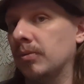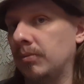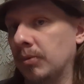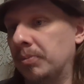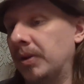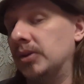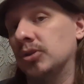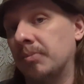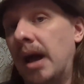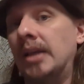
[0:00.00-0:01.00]
replace
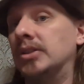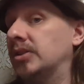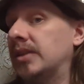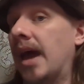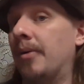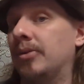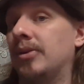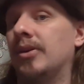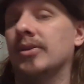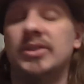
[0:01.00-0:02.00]
your magic stat with
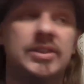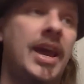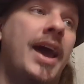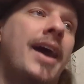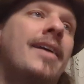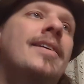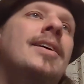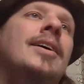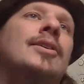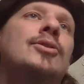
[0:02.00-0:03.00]
another stat.
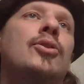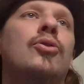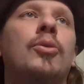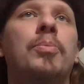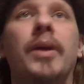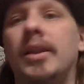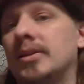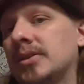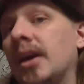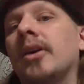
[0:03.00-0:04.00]
So you could play
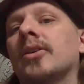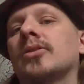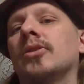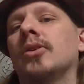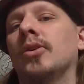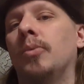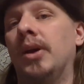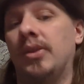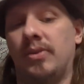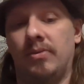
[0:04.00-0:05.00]
this character
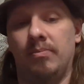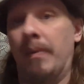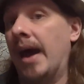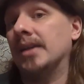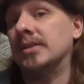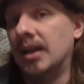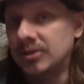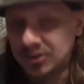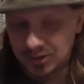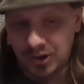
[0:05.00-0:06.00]
with maxed out
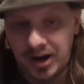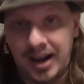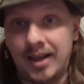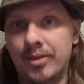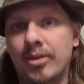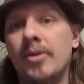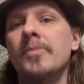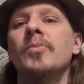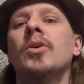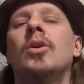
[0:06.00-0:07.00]
strength,
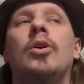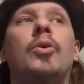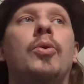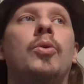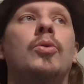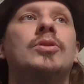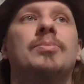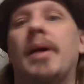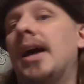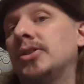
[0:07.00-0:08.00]
whose
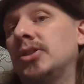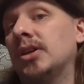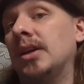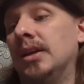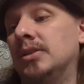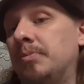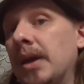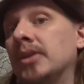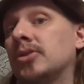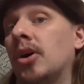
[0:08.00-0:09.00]
magic is
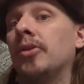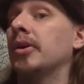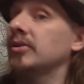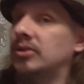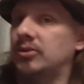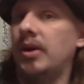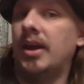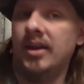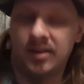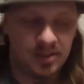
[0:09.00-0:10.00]
based on their
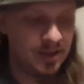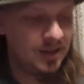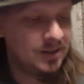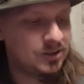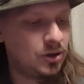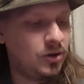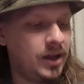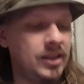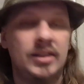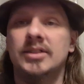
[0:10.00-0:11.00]
strength. So
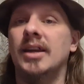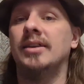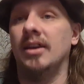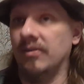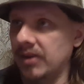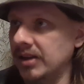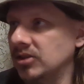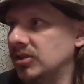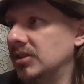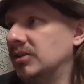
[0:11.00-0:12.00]
like this idea of like
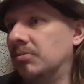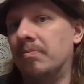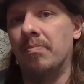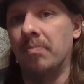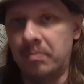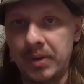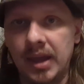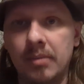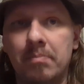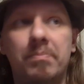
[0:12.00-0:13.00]
just this
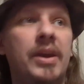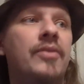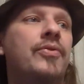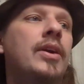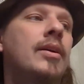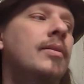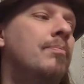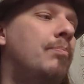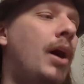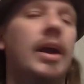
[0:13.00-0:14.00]
big beefy
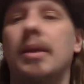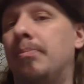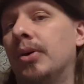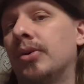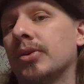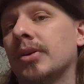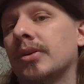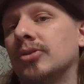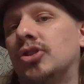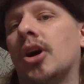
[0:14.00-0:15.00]

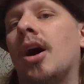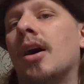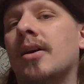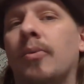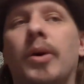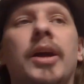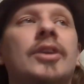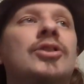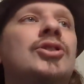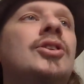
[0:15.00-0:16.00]
bodybuilder jock
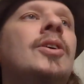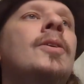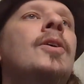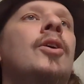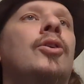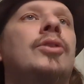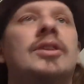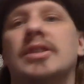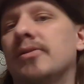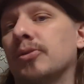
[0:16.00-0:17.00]
witch who
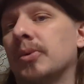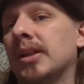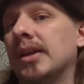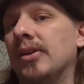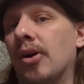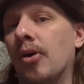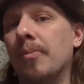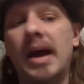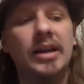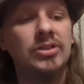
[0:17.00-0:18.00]
doesn't even really know
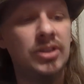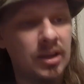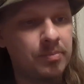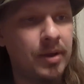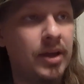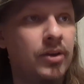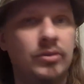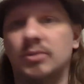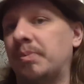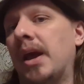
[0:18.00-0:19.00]
magic, but
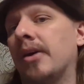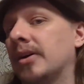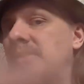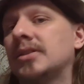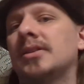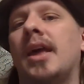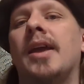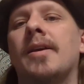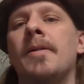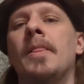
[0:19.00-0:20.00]
whose parents
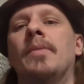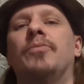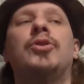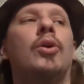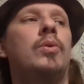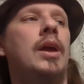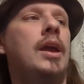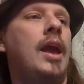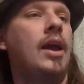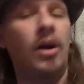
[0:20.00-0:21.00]
like
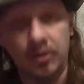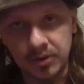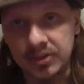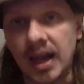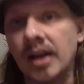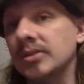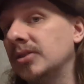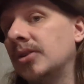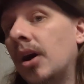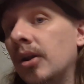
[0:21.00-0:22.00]
donate
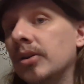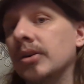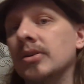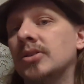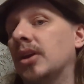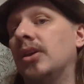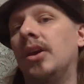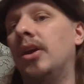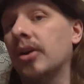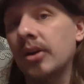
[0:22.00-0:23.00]
$800,000 a
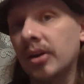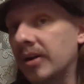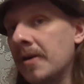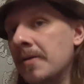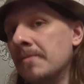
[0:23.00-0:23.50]
year